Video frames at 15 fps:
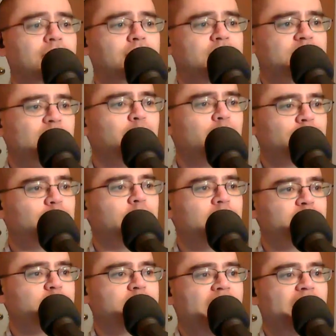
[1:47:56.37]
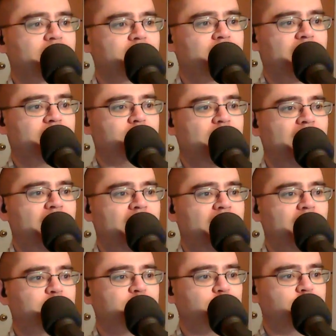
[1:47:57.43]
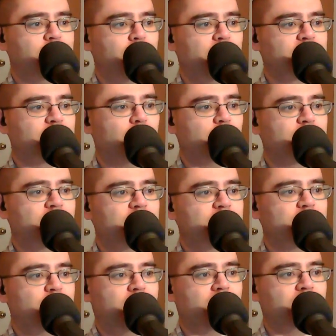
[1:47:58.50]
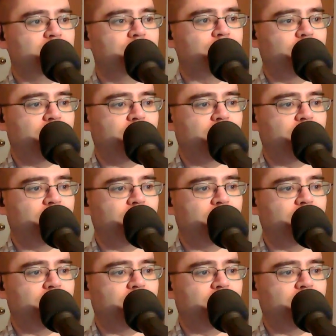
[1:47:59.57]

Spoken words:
the subwoofer placement that absolutely makes the most sense to me. Front